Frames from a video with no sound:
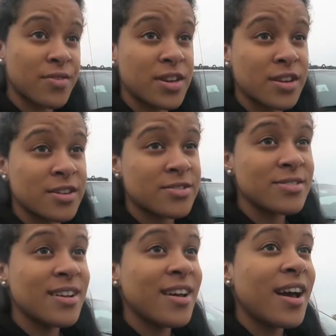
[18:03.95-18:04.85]
the video
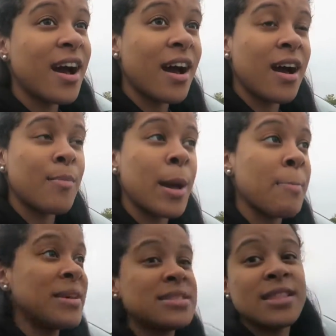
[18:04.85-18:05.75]
um, I
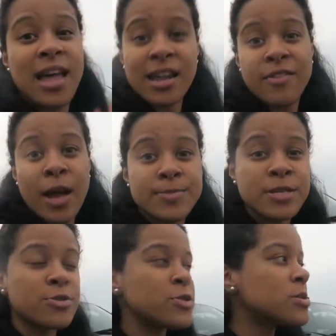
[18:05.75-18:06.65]
missed a lot of
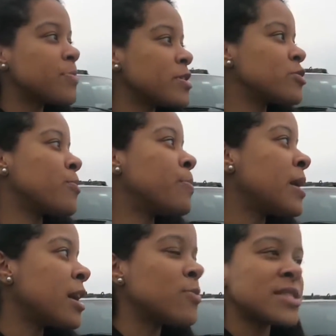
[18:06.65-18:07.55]
obstacles but you
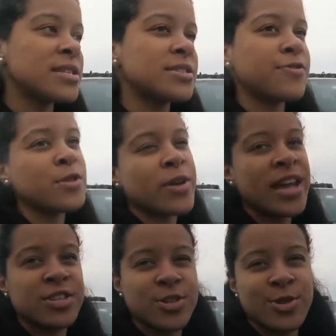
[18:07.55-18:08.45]
but it was in a different
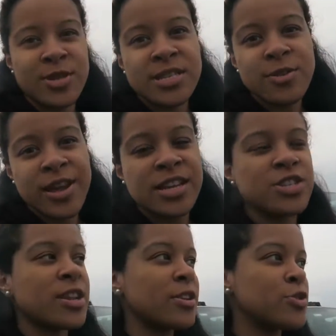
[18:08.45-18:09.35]
location so this
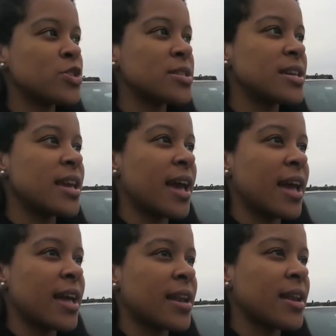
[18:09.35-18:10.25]
location I usually
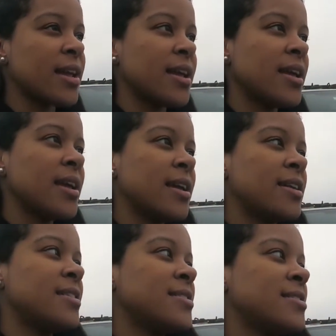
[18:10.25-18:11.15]
can
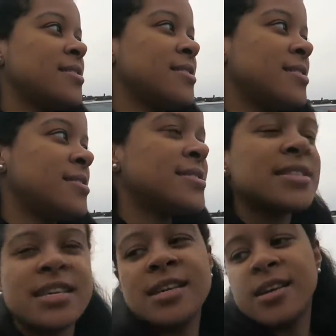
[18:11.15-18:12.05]

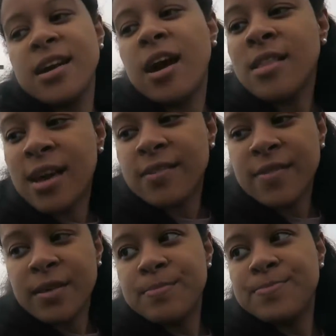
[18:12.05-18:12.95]
see a lot of
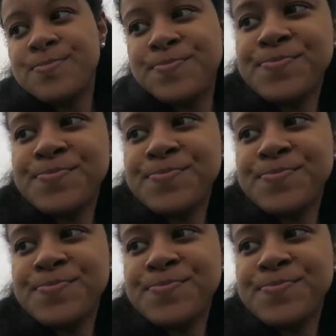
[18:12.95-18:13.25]
them text you